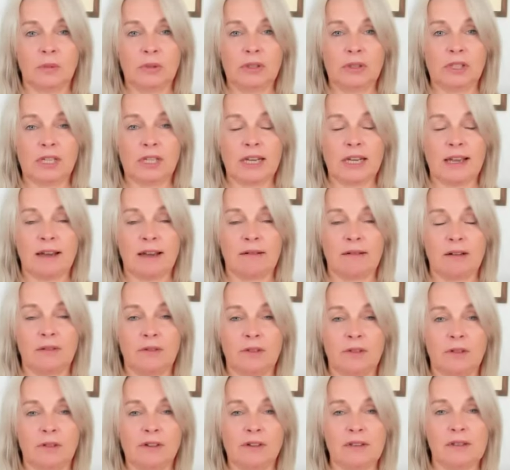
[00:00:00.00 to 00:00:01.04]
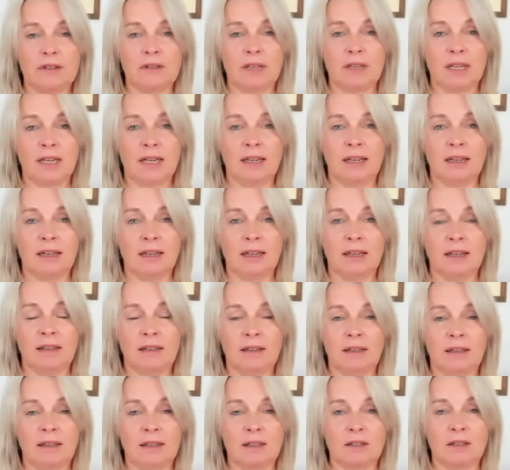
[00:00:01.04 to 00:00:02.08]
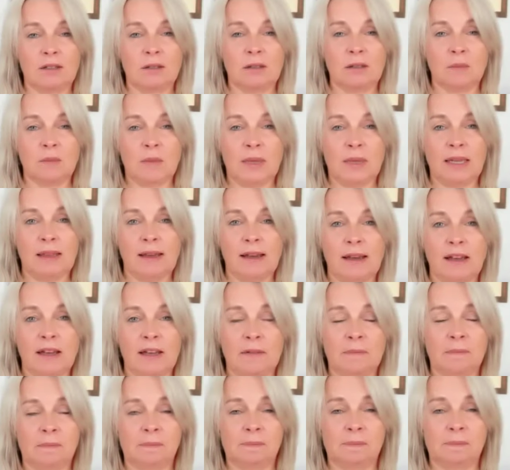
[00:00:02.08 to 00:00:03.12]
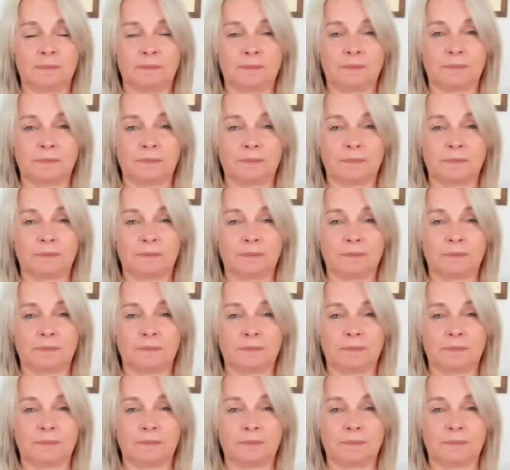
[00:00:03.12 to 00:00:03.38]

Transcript: Pushing out, of course, any anything that shouldn't be there.